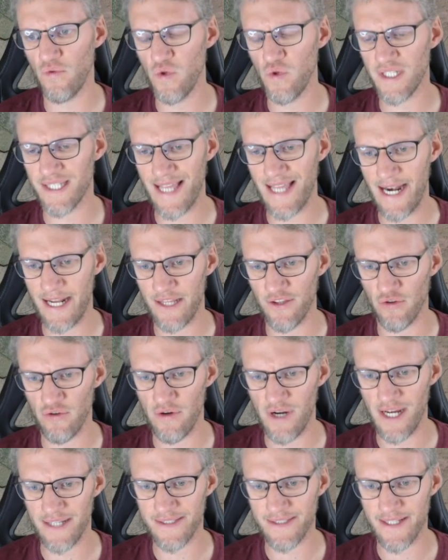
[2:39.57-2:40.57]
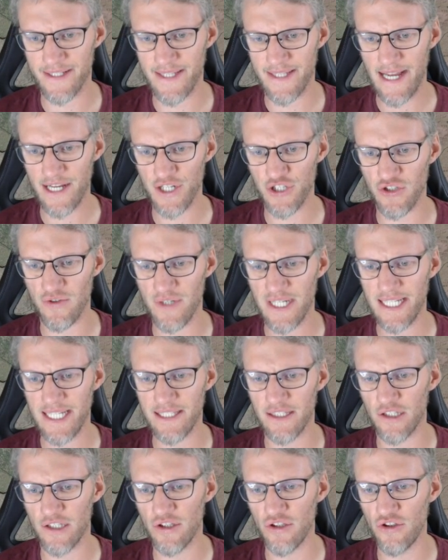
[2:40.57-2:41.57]
to Stalingrad is actually
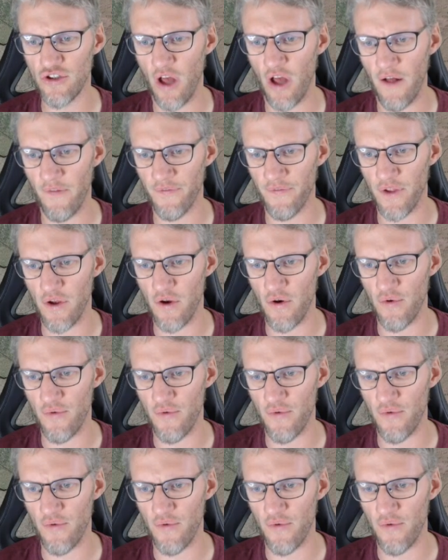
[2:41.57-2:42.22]
the Don